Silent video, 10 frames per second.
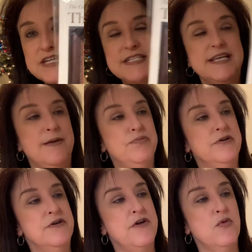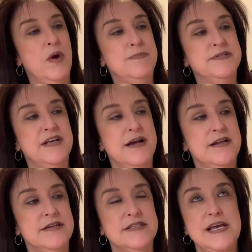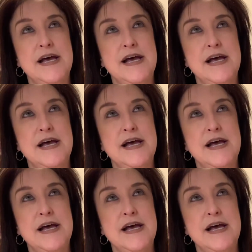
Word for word: Sampler. Their website is